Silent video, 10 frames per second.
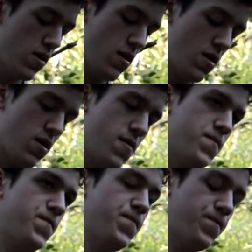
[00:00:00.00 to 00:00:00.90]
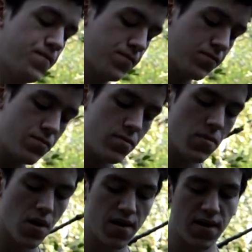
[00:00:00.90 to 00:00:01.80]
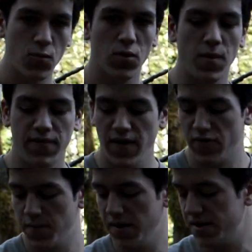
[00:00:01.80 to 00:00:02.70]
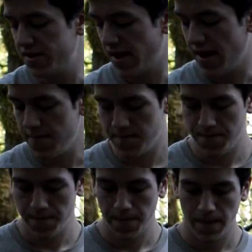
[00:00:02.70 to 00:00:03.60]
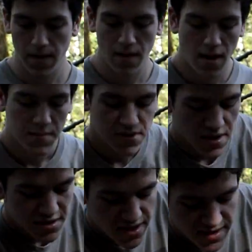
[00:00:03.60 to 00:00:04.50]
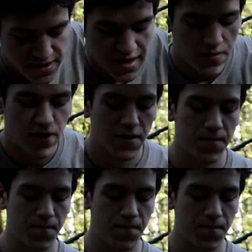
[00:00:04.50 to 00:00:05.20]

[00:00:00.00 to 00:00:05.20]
And then one of my favorite pieces of kit, I'm just going to set these down here,